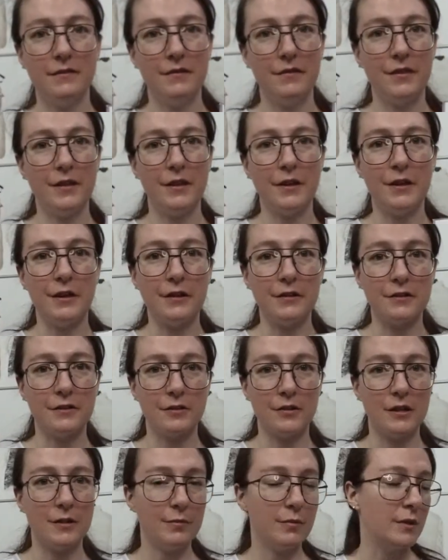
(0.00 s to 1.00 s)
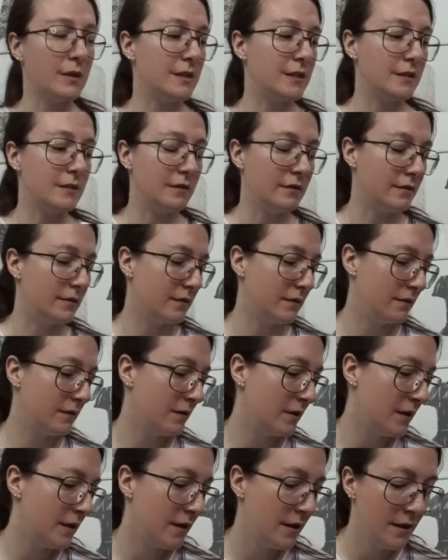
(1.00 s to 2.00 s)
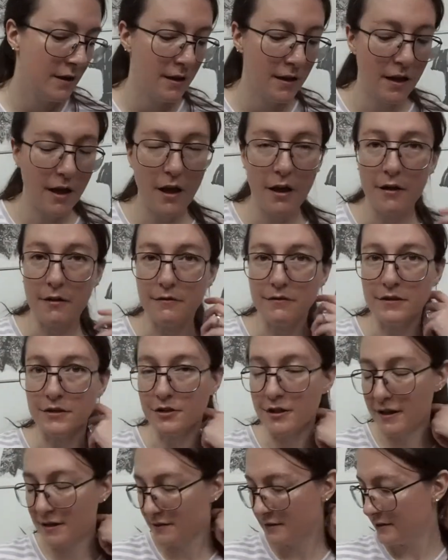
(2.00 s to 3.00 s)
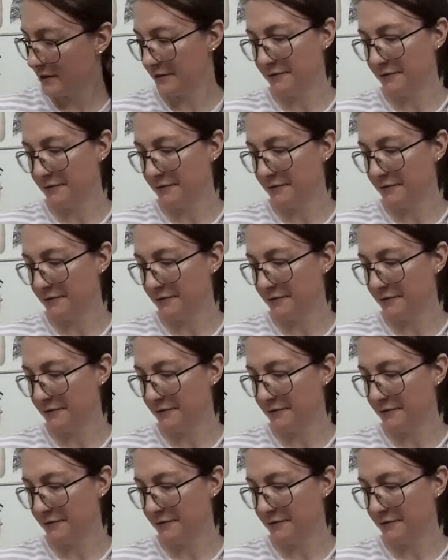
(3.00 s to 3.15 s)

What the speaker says: the skirt portion of the dress.